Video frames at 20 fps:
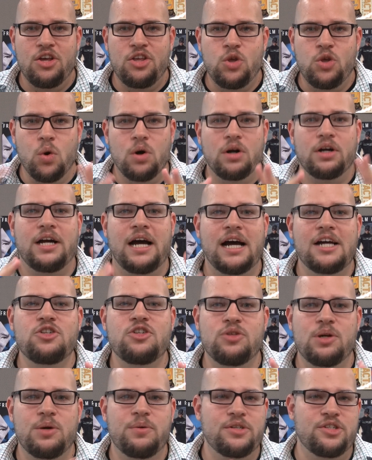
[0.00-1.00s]
your
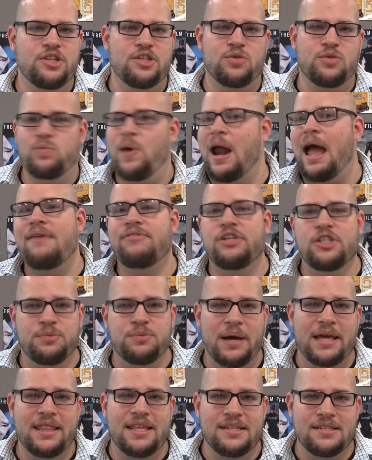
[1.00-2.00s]
country was just
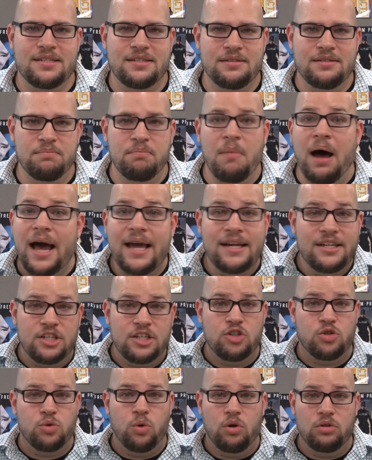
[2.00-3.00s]
ravaged by this mind
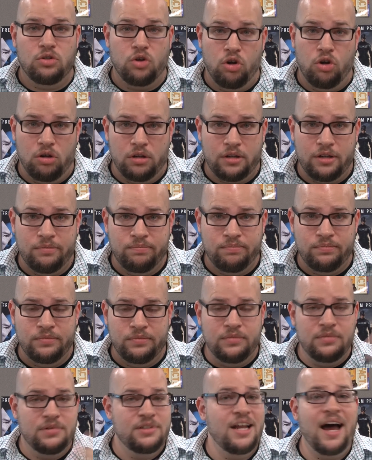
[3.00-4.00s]
controlled Hulk.
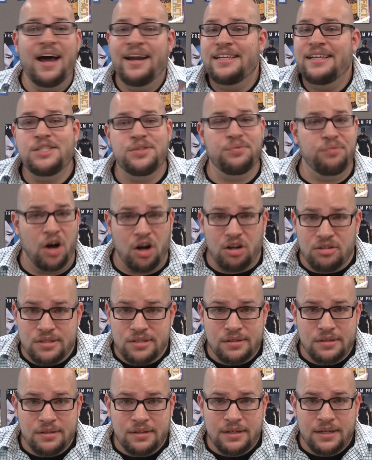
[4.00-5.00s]
Not his
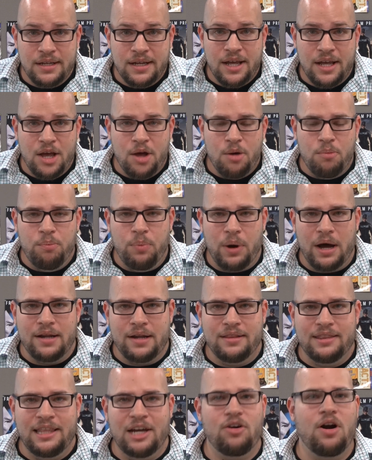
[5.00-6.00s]
fault,
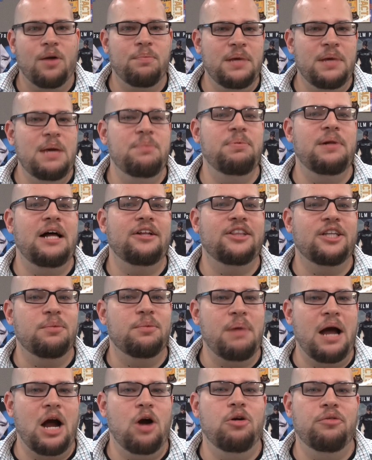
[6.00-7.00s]
but there are people out there
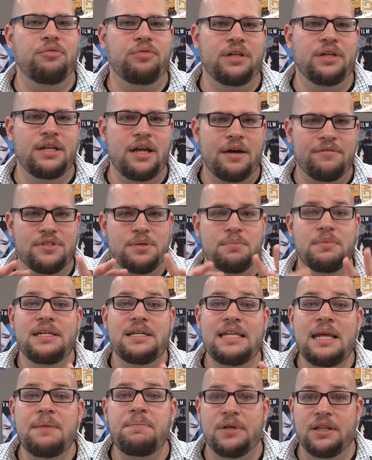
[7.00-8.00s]
powerful enough to
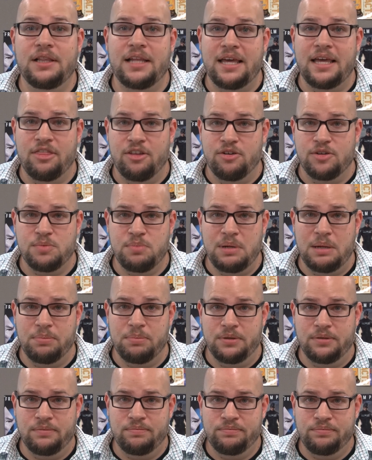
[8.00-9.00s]
manipulate those
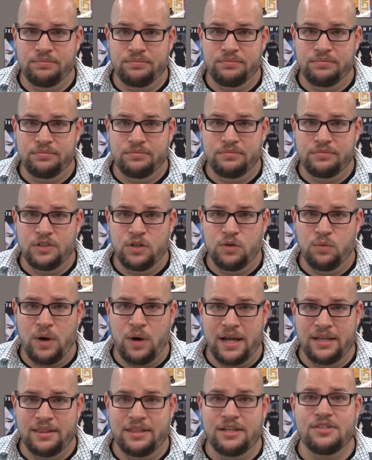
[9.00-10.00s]
people,
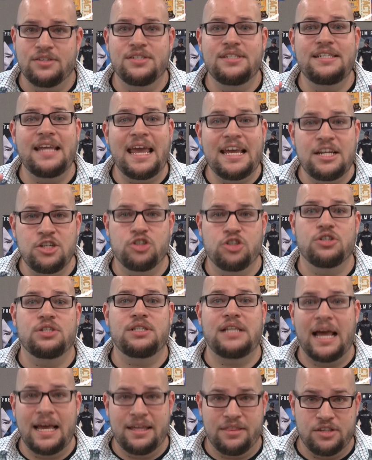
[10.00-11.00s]
right? There's dangers
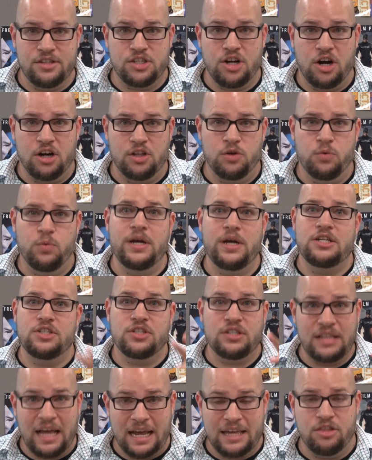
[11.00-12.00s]
like the Scarlet
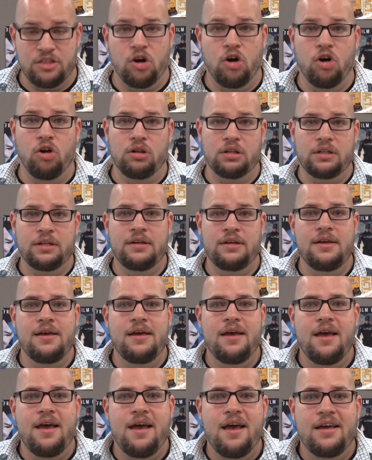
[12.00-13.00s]
Witch, like the Hulk.
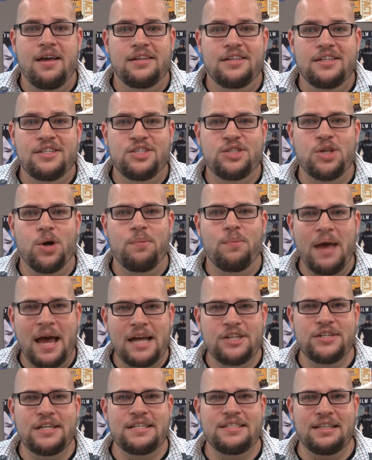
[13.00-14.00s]
So
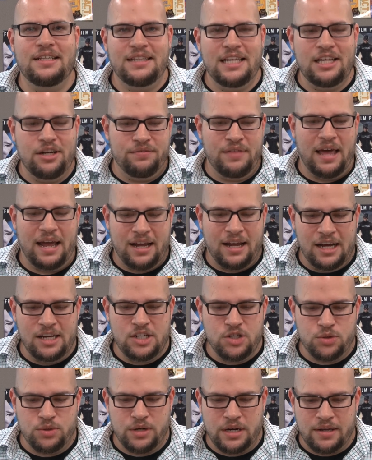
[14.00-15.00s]
imagine, as the leader of that
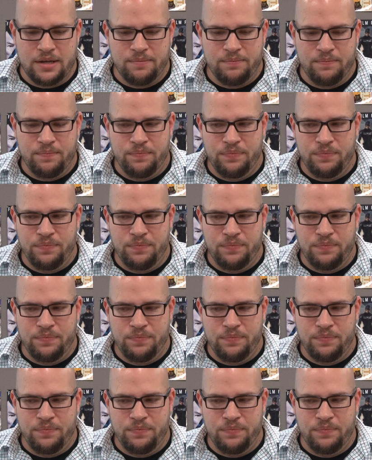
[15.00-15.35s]
country,